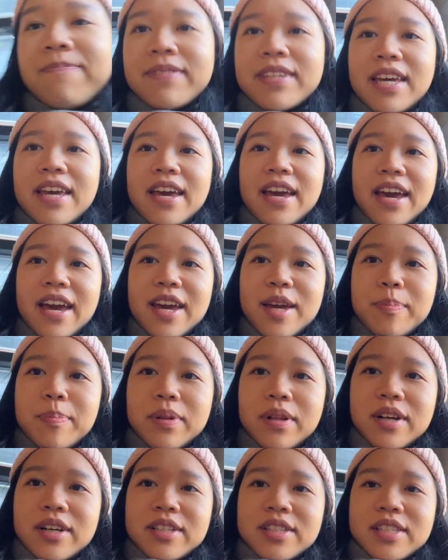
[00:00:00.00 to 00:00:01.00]

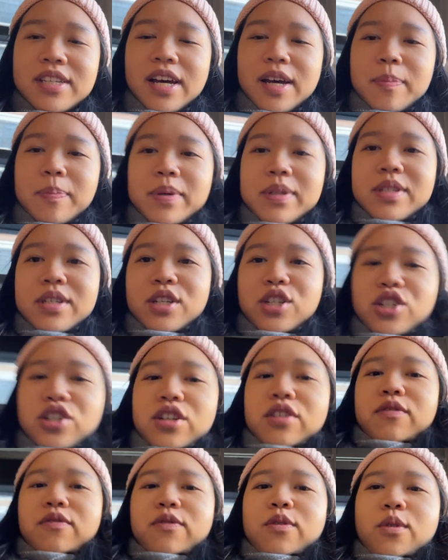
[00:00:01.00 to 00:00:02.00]
A+. I
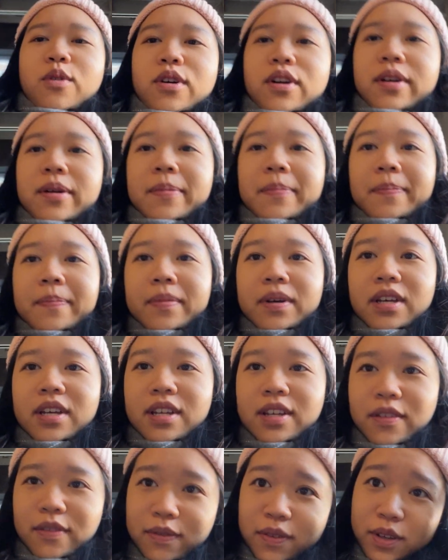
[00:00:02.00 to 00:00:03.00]
petition for
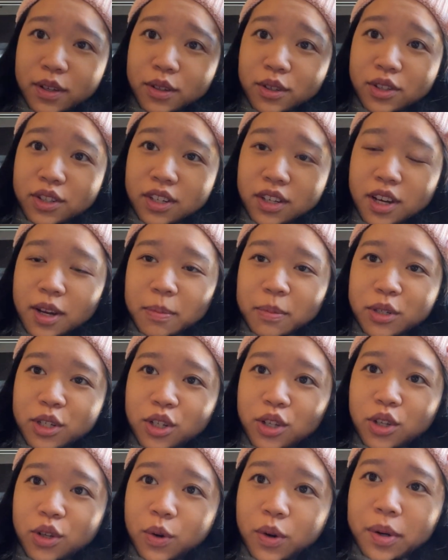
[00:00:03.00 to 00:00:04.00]
Bills to come to
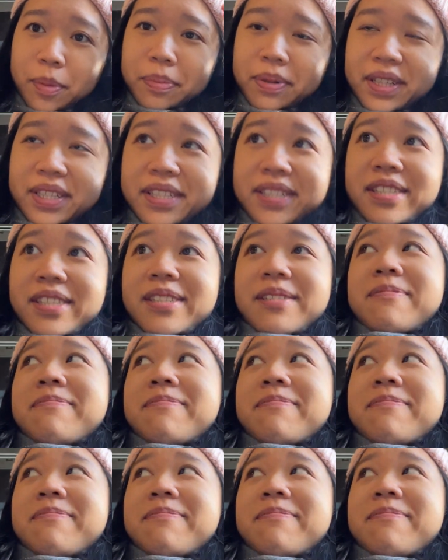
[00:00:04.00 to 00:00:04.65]
New York, please.